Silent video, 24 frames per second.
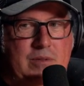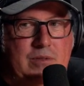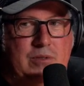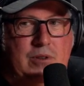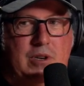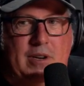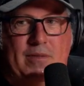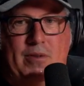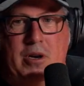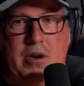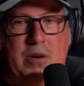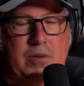
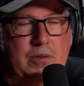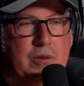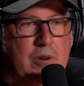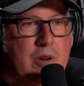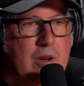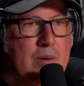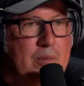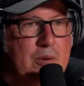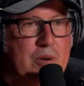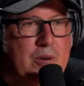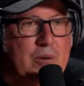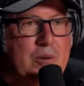drive a Holden
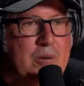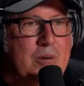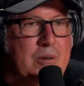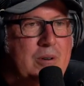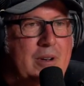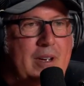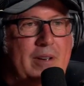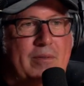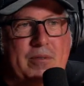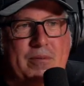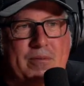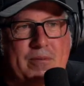
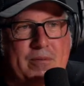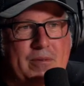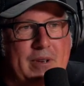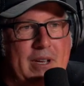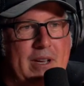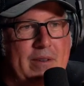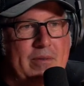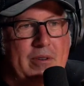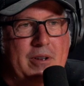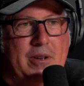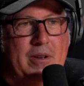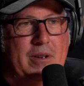Commodore
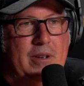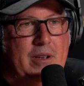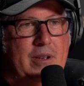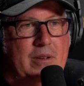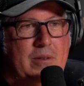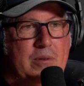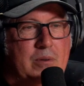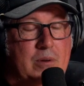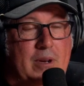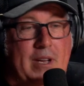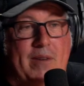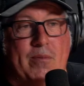
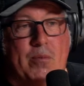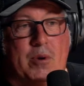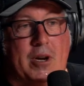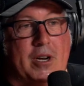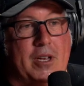have